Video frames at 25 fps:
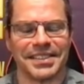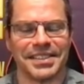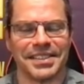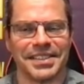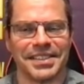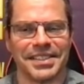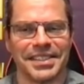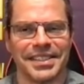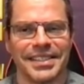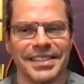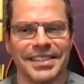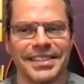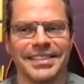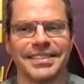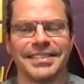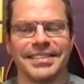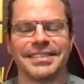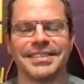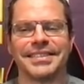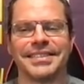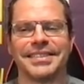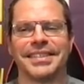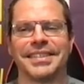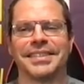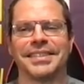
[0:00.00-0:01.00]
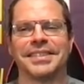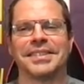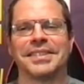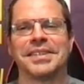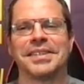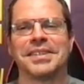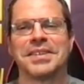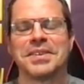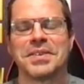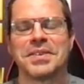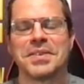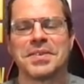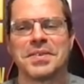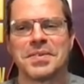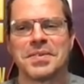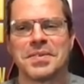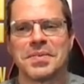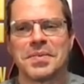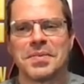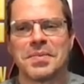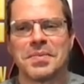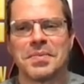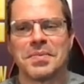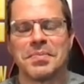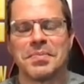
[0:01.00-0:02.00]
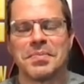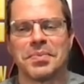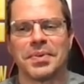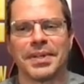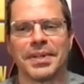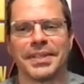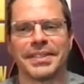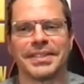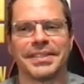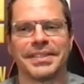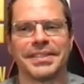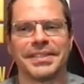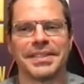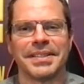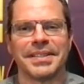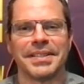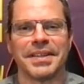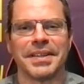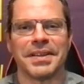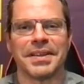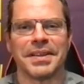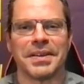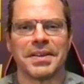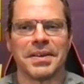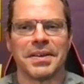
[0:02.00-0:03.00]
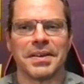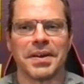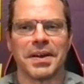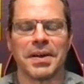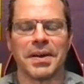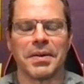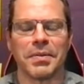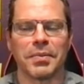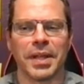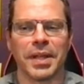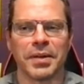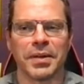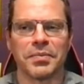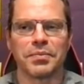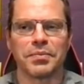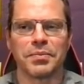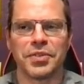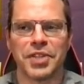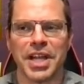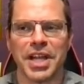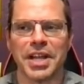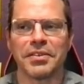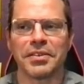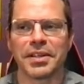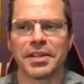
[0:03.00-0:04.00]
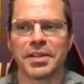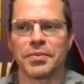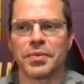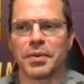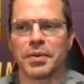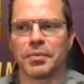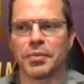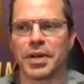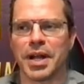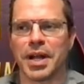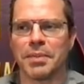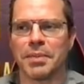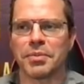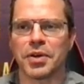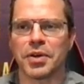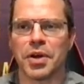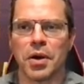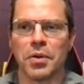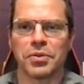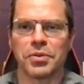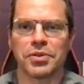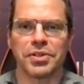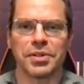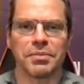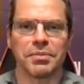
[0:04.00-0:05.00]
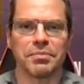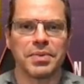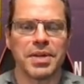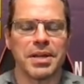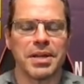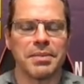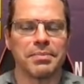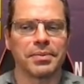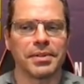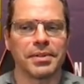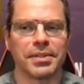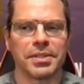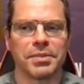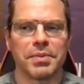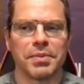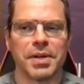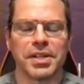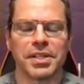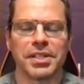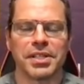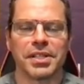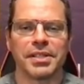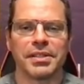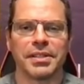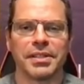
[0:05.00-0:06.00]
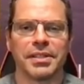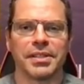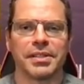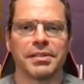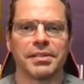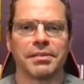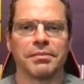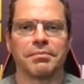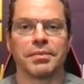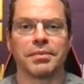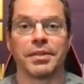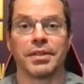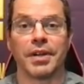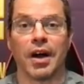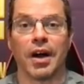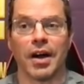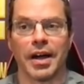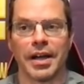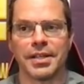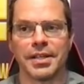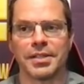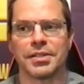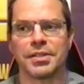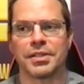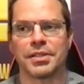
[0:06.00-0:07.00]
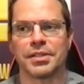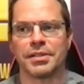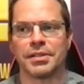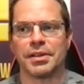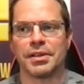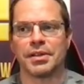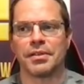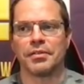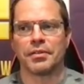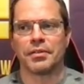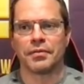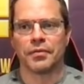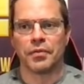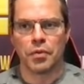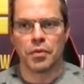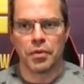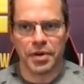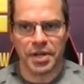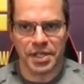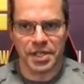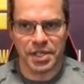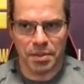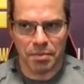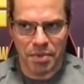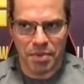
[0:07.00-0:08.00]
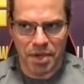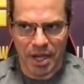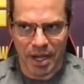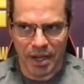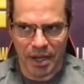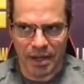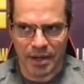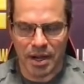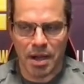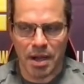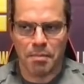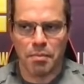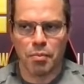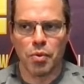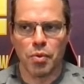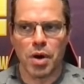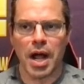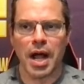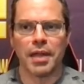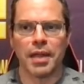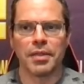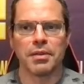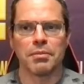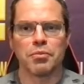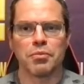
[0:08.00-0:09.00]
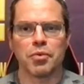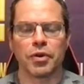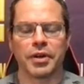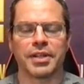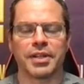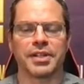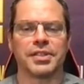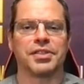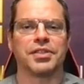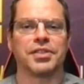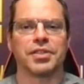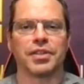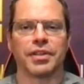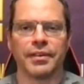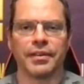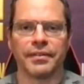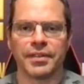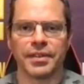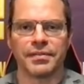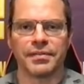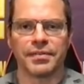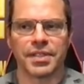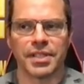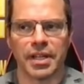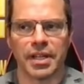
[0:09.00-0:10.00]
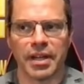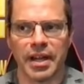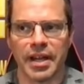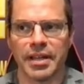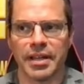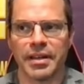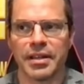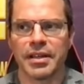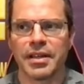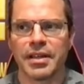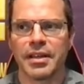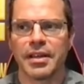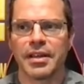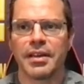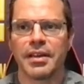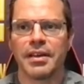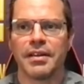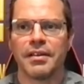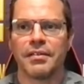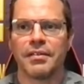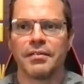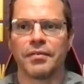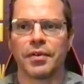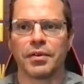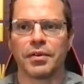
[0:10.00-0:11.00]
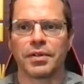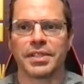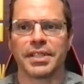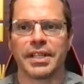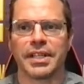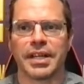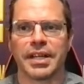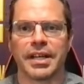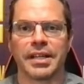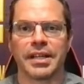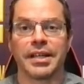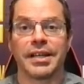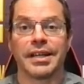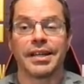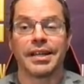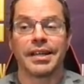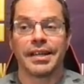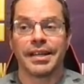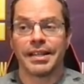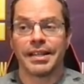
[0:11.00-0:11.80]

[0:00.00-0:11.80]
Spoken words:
Jeez. Yeah. But like generally when I'm coaching people, especially guys in their 40s and beyond, I'm on the more conservative side, focusing on,